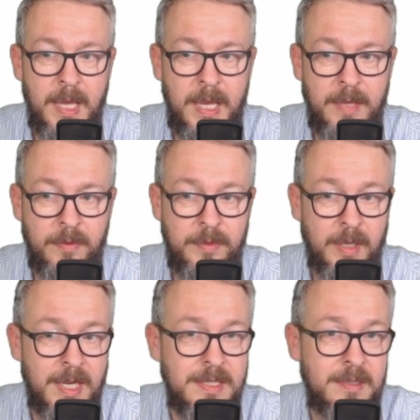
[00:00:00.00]
And the
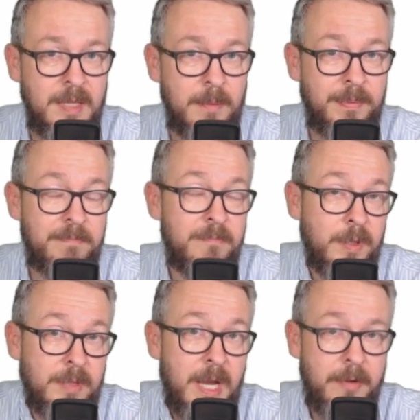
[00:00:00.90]
last step,
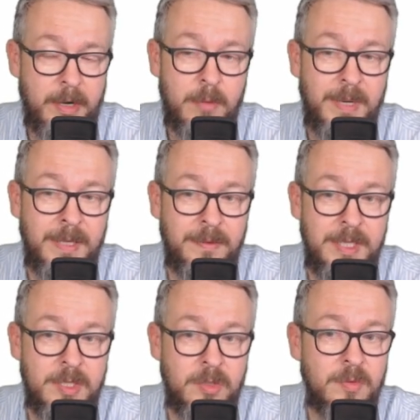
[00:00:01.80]
what I recommend,
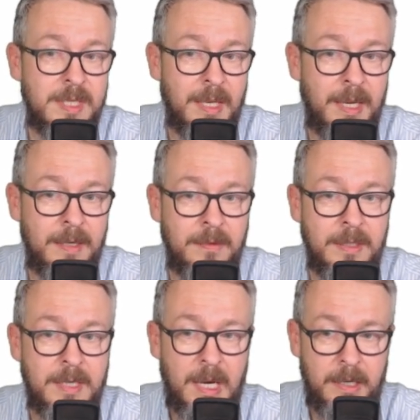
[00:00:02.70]
is to select
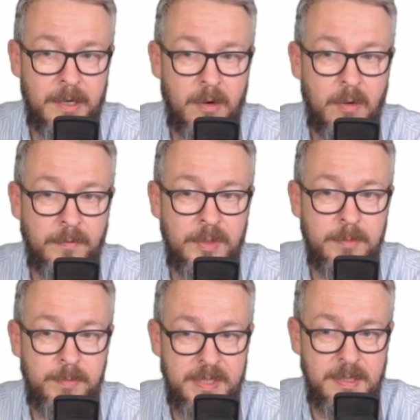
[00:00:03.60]
the color of the
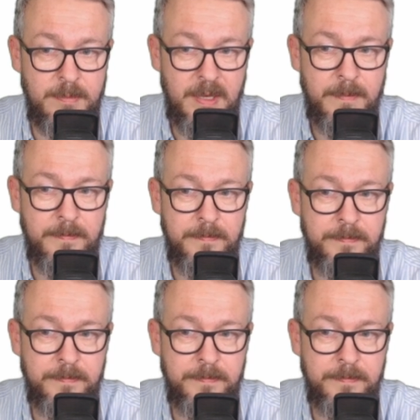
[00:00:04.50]
P C B.